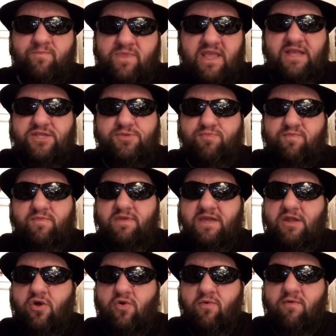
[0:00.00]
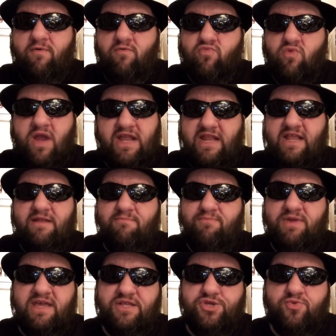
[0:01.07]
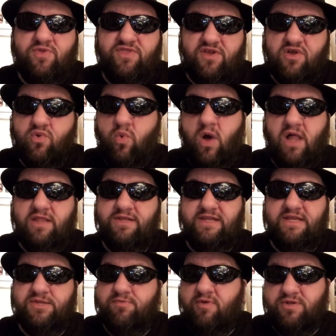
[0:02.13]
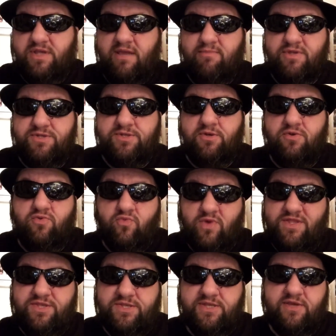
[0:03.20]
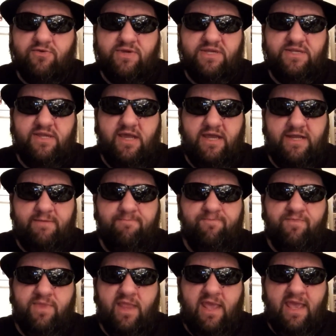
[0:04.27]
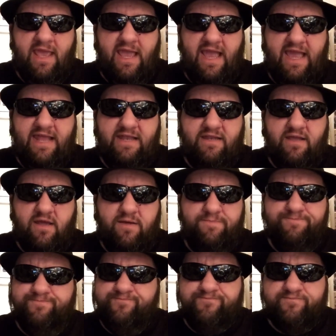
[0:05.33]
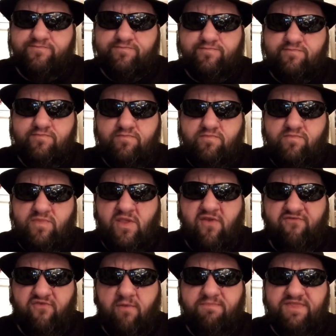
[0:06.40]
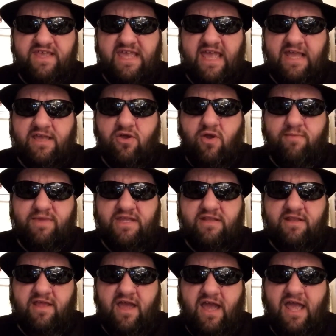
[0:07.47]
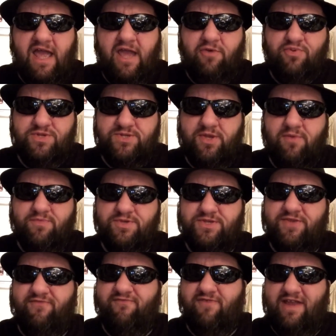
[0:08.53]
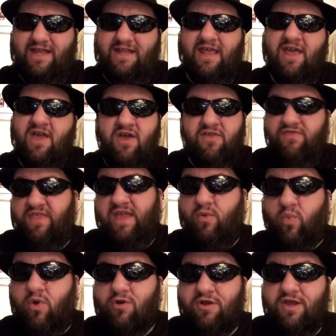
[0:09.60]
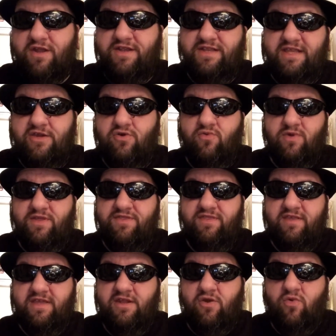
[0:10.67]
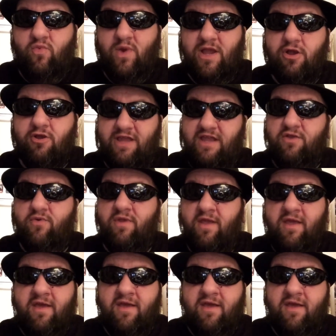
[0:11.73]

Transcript: It's, you know, right in pitch with the quality, as far as I'm concerned, with Series nine. And um, from the get-go, I mean, I was almost afraid they weren't going to deal with, you know, where in